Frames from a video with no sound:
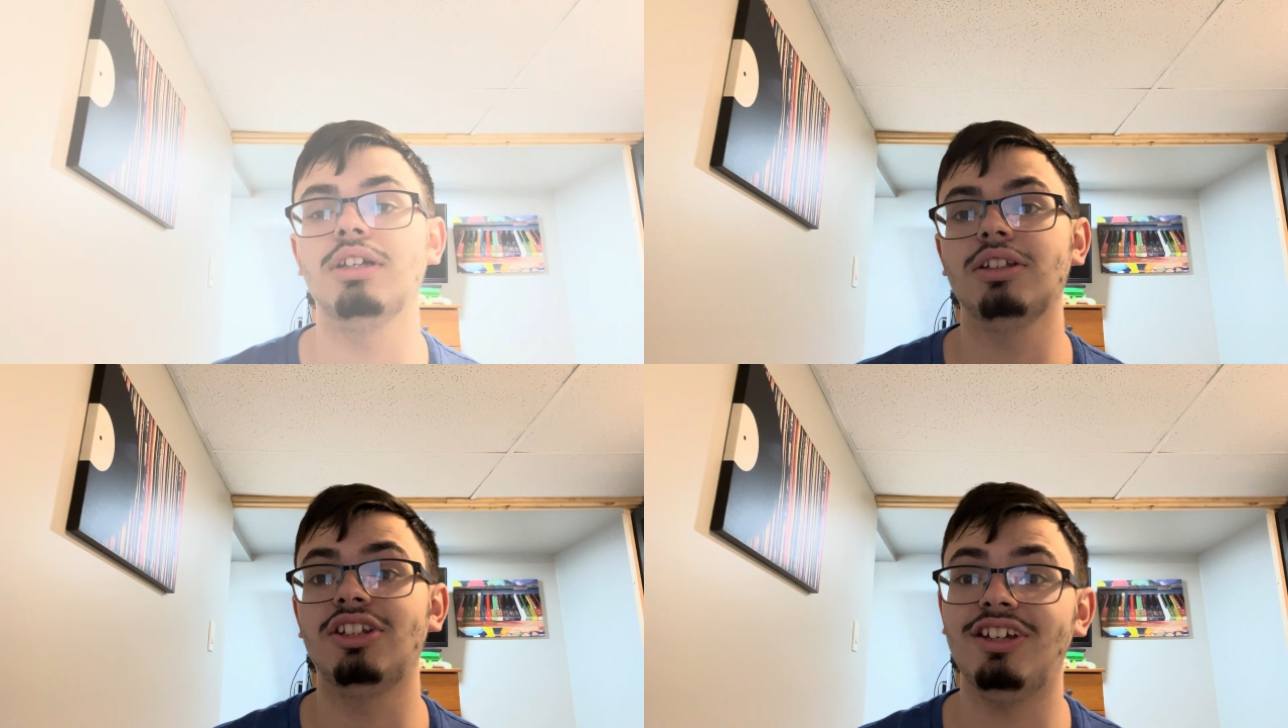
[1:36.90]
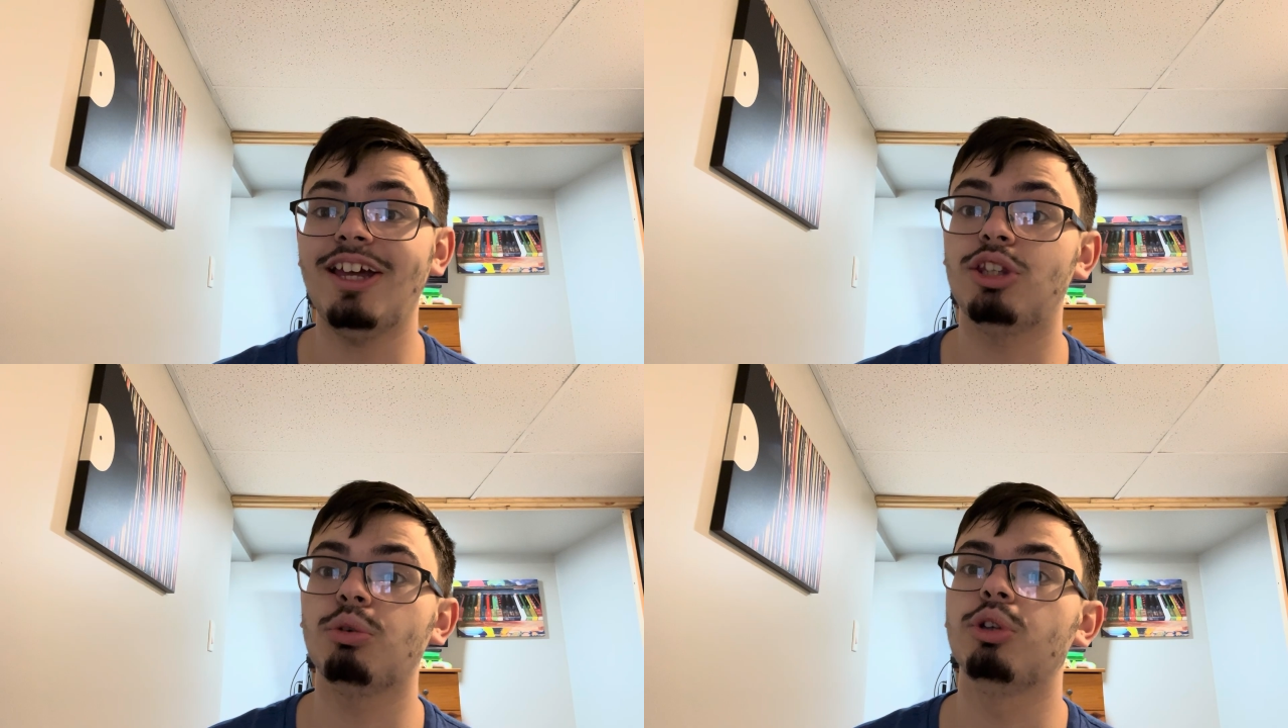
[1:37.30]
To
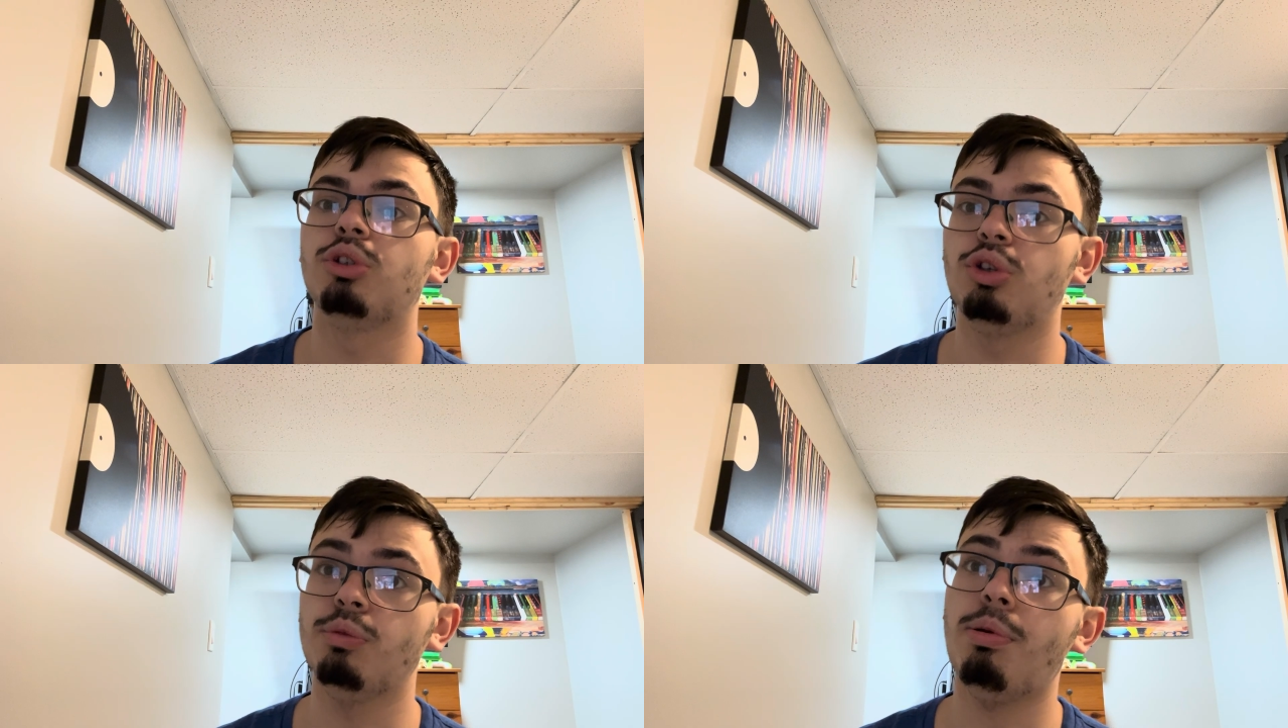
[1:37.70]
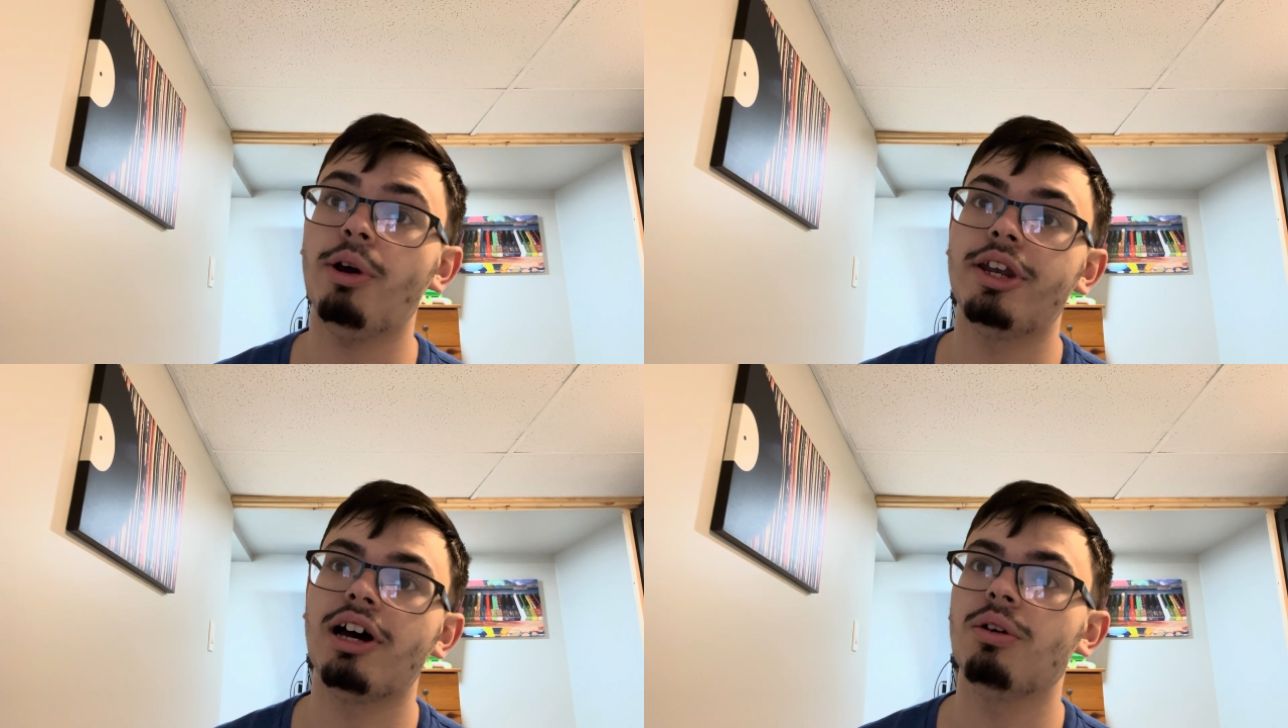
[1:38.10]
get to a
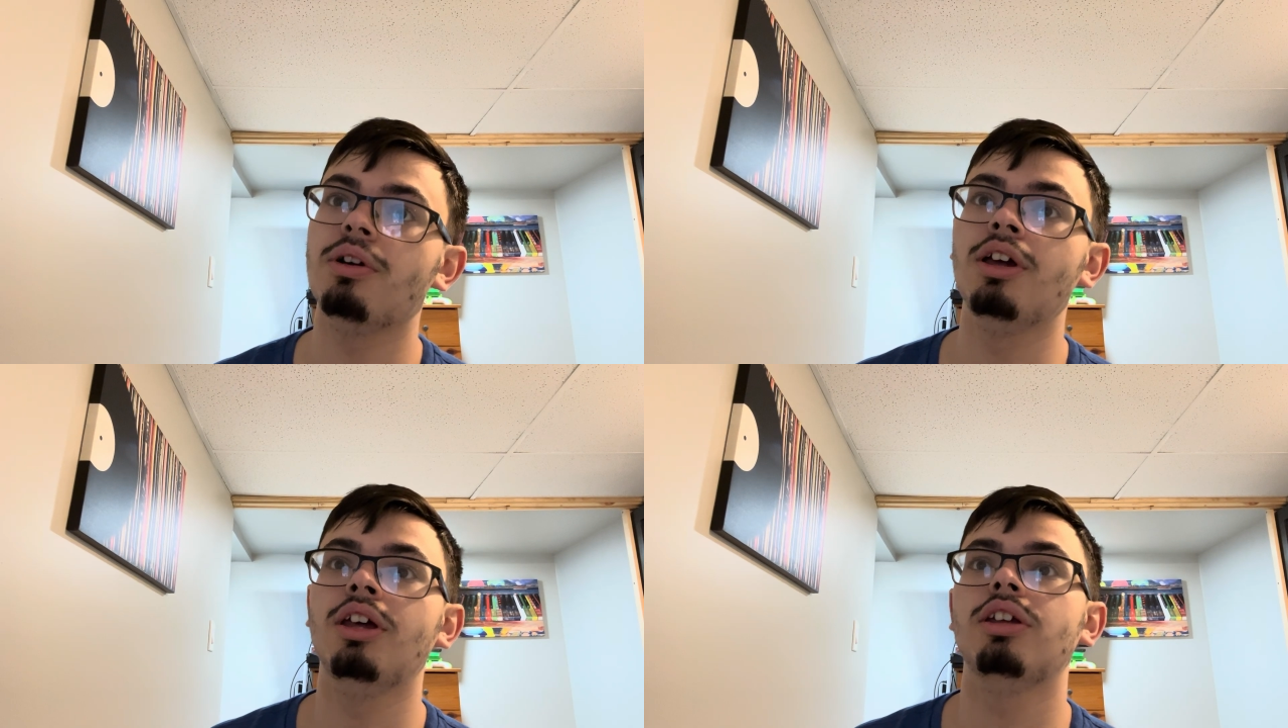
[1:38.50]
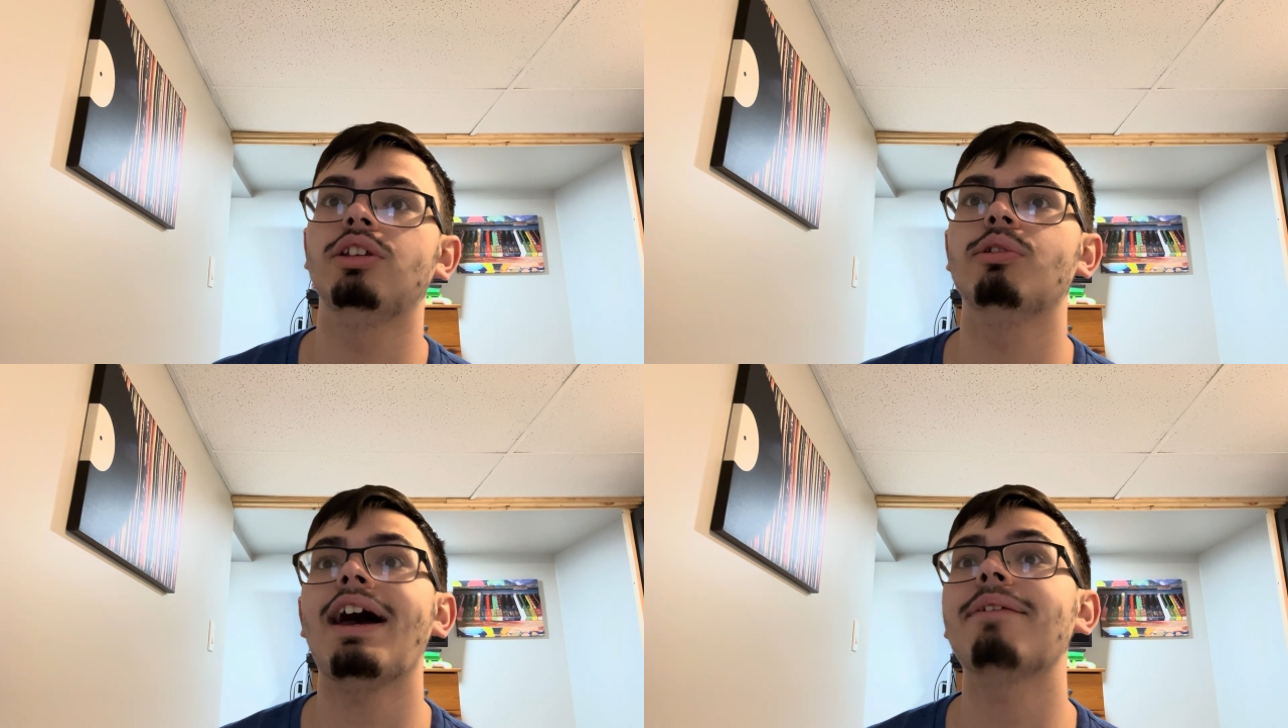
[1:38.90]
2.0,
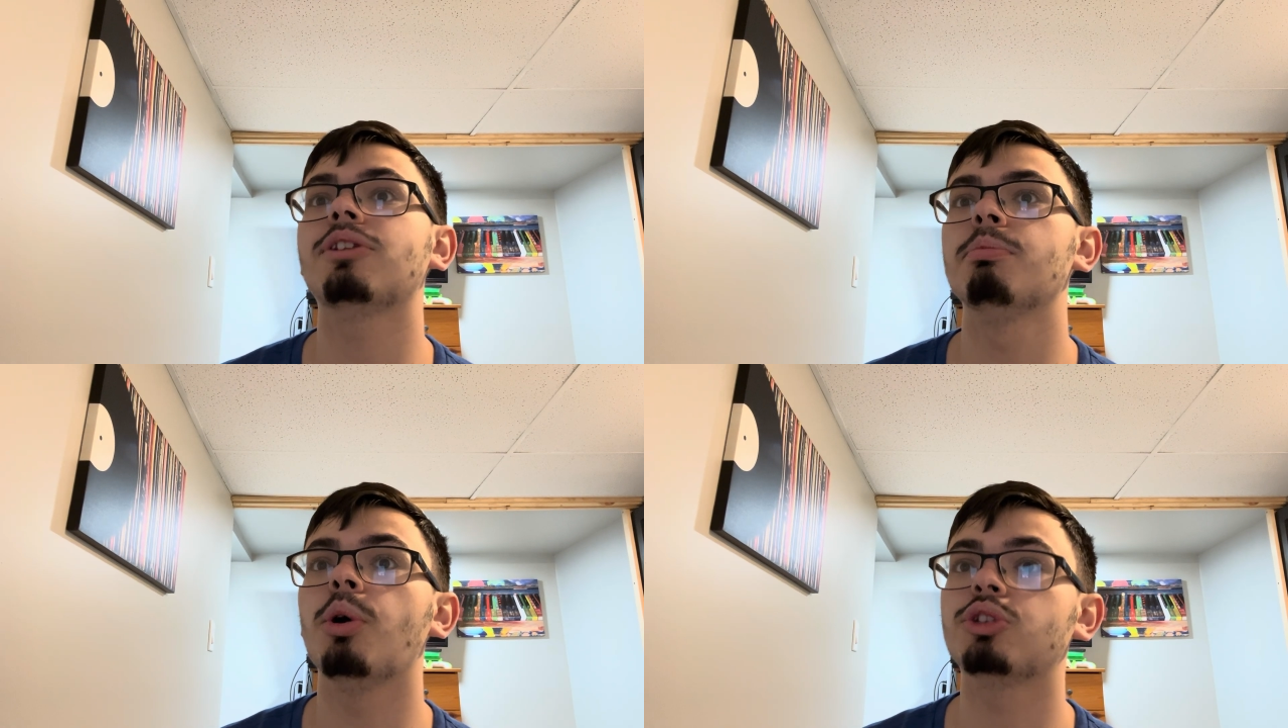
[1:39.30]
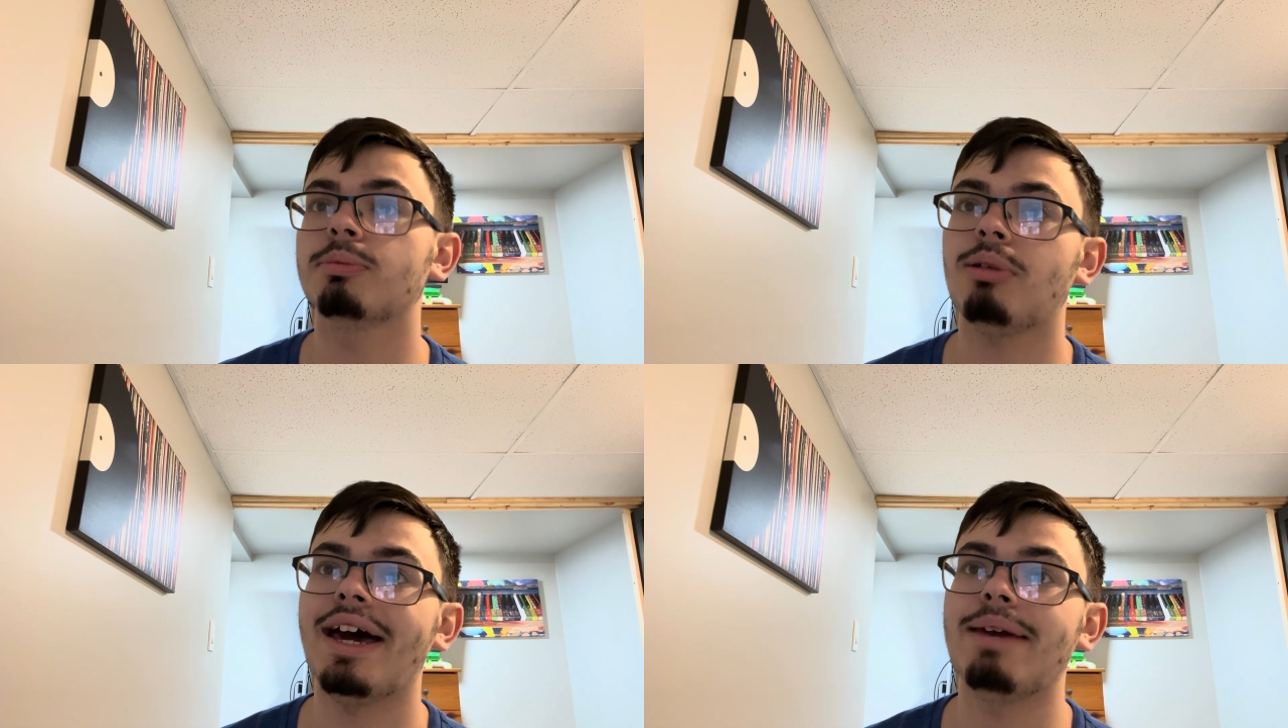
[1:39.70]
you have to
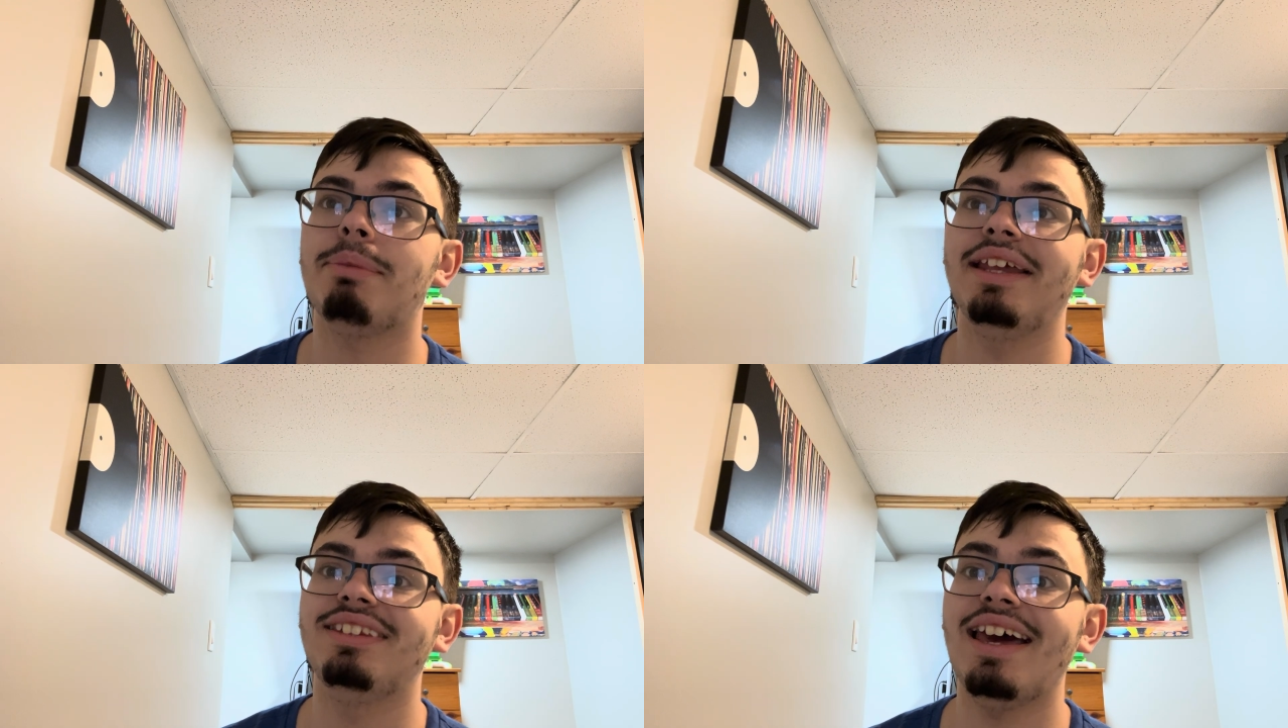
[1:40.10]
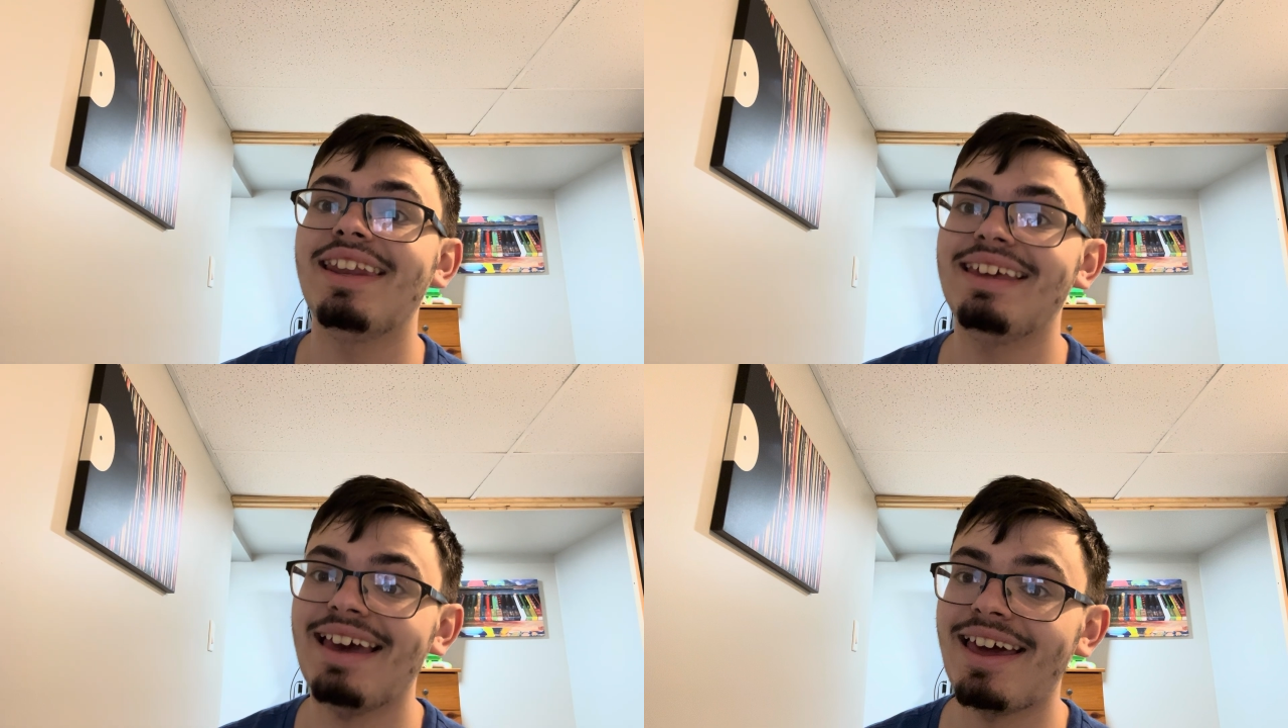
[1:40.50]
multiply it by 10
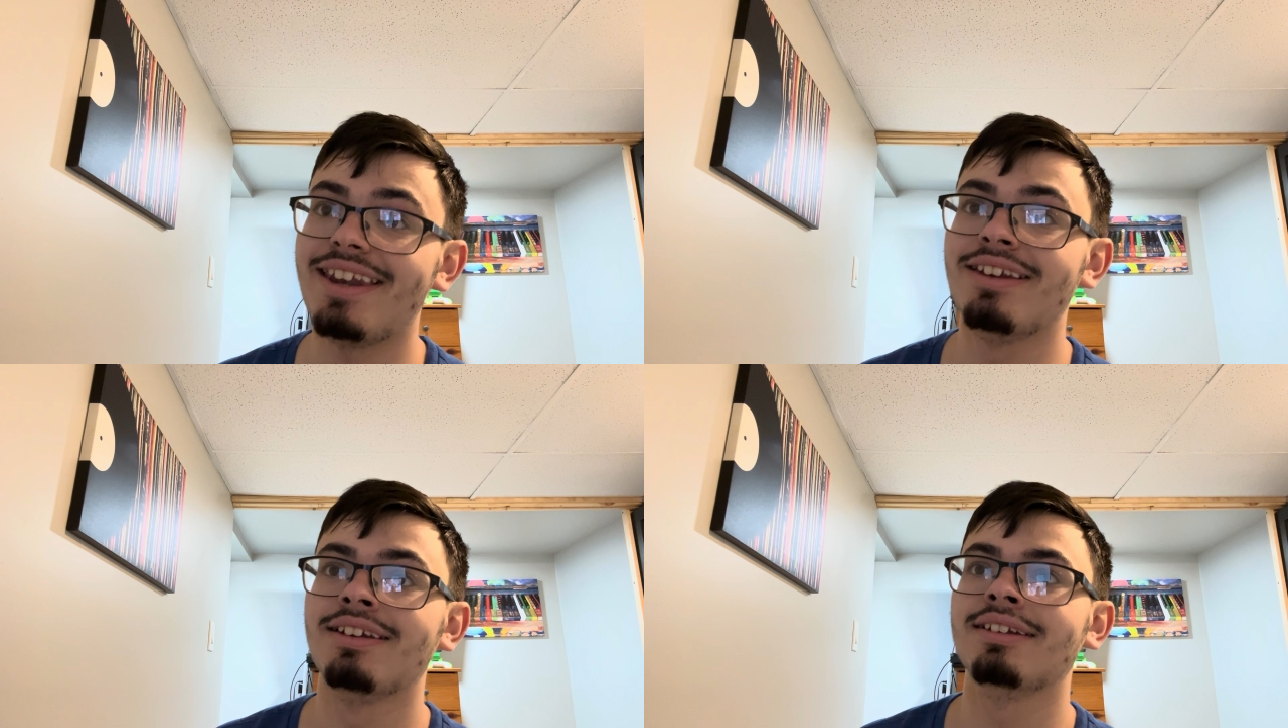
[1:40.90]
again,